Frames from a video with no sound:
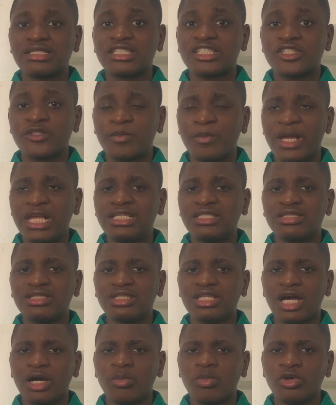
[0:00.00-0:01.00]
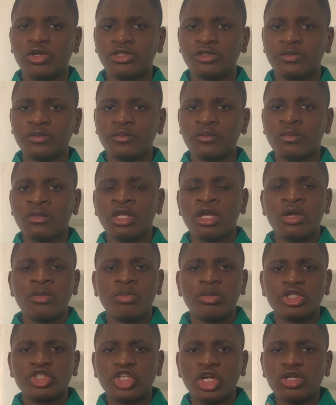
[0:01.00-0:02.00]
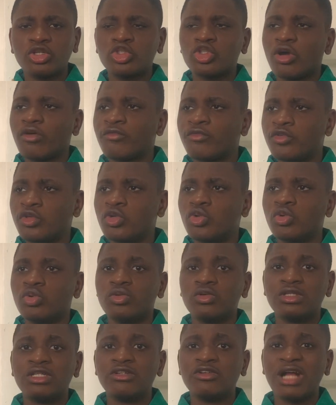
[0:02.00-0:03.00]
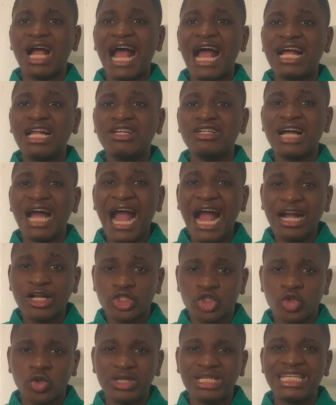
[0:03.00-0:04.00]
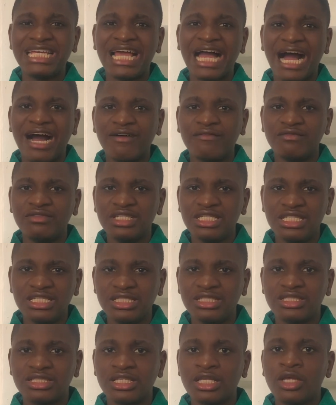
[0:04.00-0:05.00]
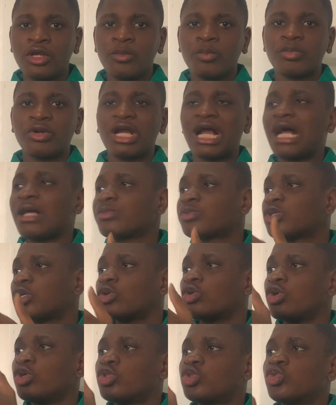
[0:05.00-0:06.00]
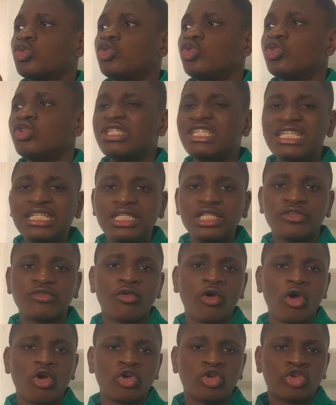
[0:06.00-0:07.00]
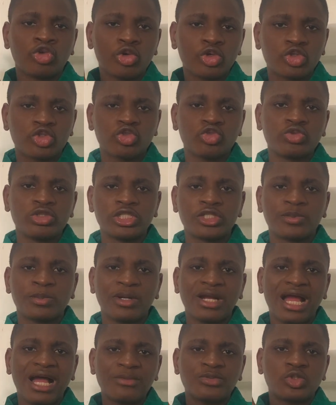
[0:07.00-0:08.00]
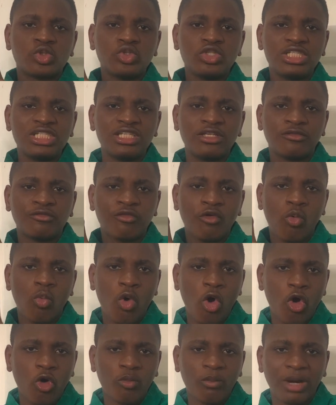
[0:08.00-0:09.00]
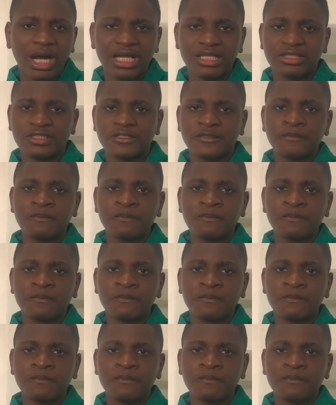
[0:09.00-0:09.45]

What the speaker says: spending that money. Majority of you actually have needs. Perhaps you're going to you need it for groceries, perhaps you need it for Walmart,